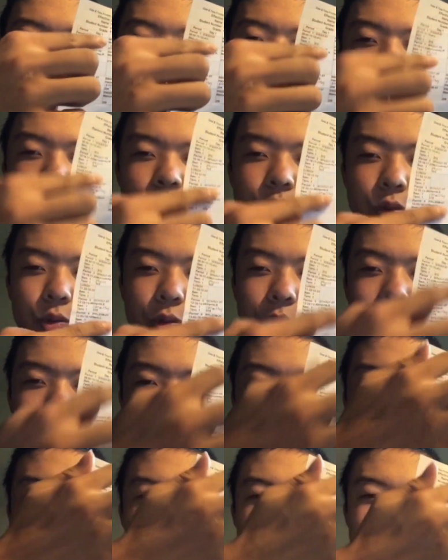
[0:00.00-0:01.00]
1, 2, 3,
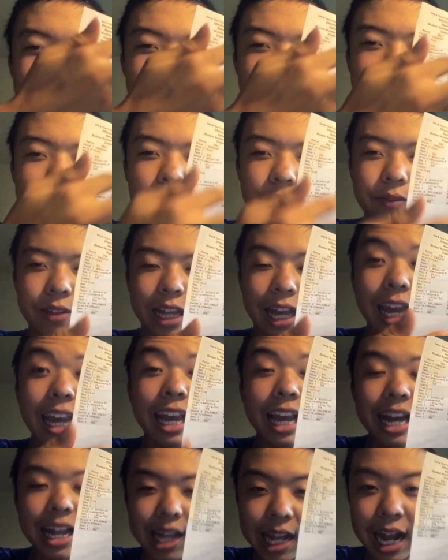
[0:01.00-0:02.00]
4, 5, 6, 7,
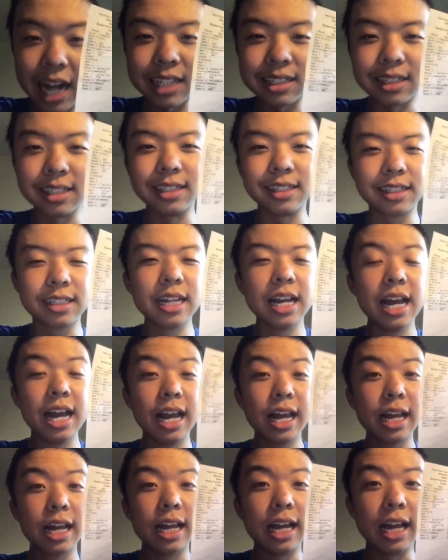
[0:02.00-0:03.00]
8 classes
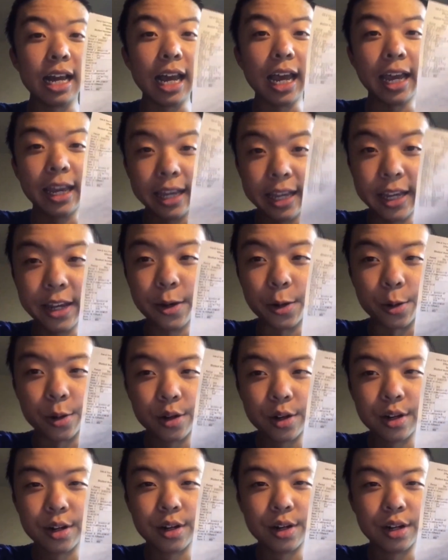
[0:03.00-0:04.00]
a year.
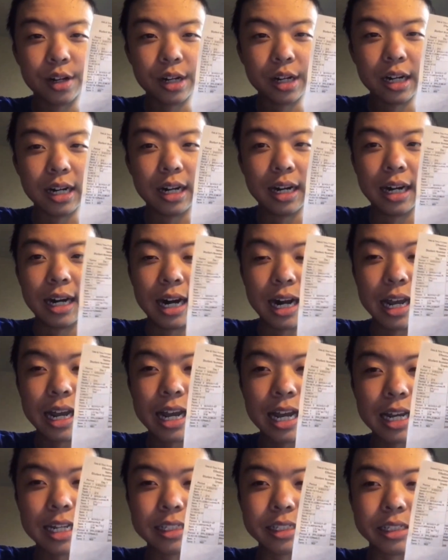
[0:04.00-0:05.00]

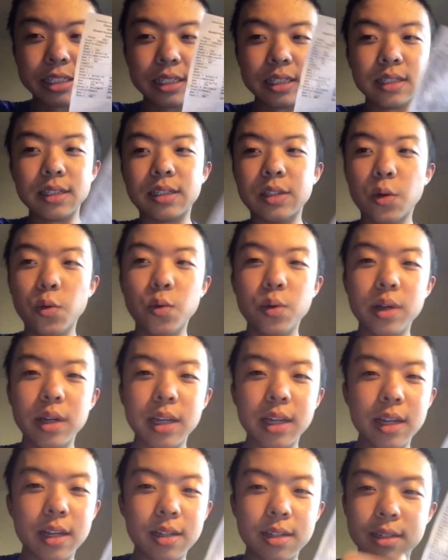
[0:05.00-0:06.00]
And so
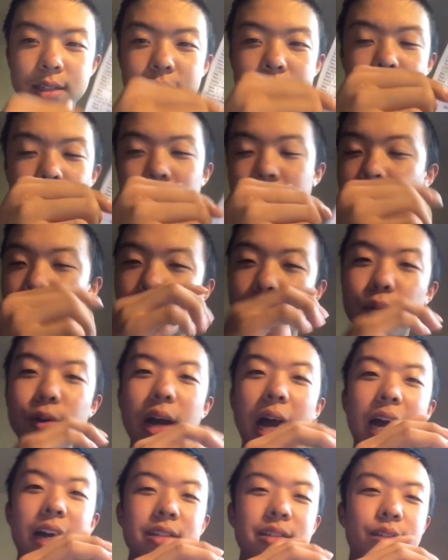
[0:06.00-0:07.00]
they don't
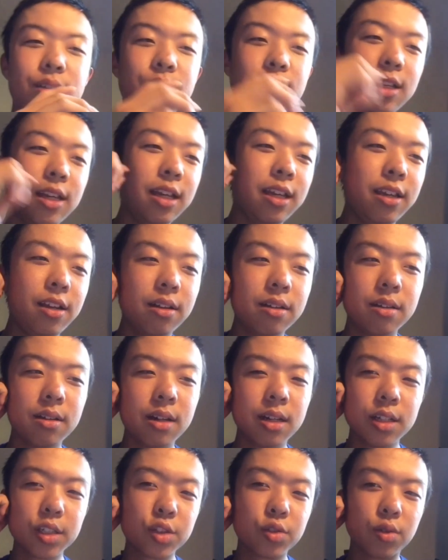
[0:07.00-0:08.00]
actually, here
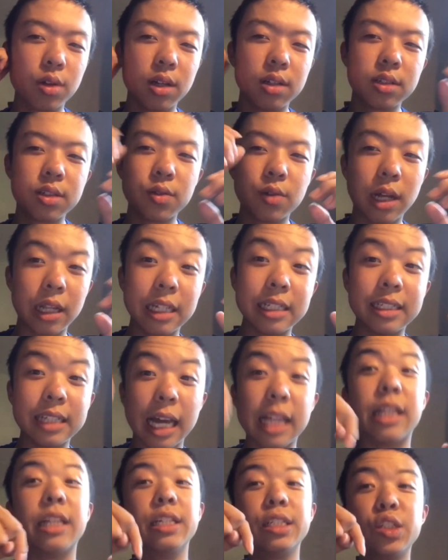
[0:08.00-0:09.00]
in Toronto, at least
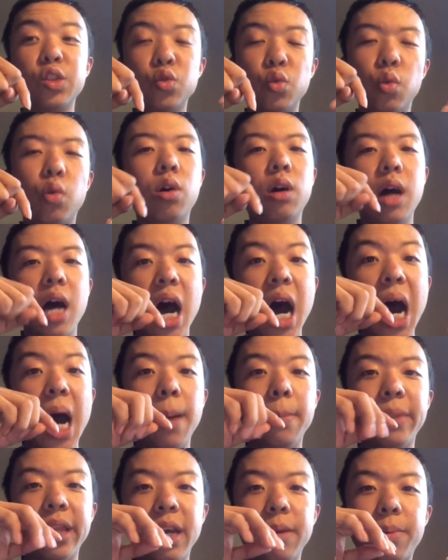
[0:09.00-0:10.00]
at this school,
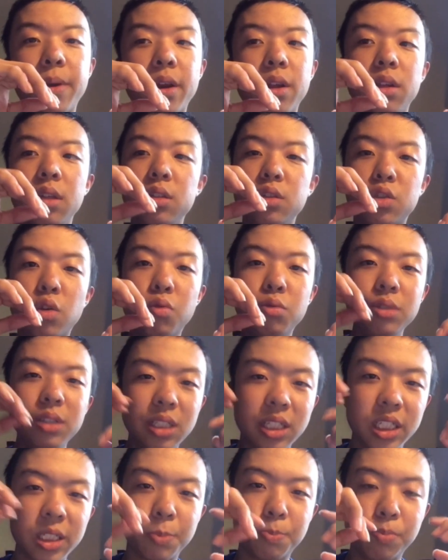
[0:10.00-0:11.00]
they apparently don't
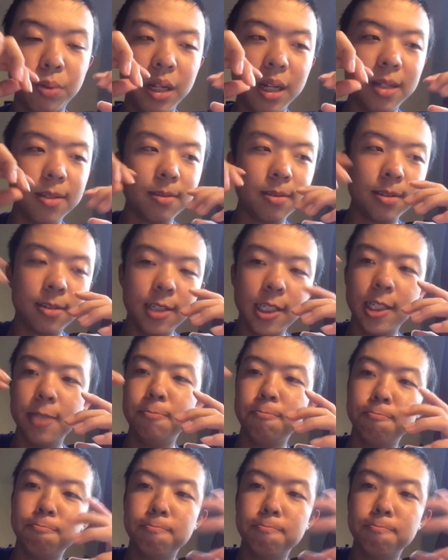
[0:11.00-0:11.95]
split it